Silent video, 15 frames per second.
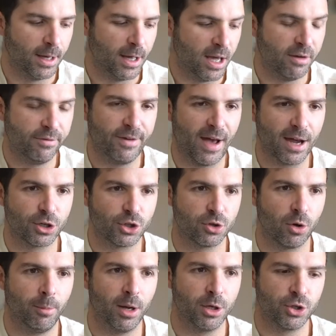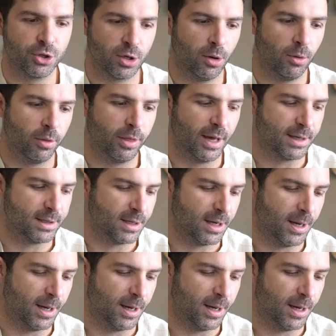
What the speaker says: in fact, so much so that,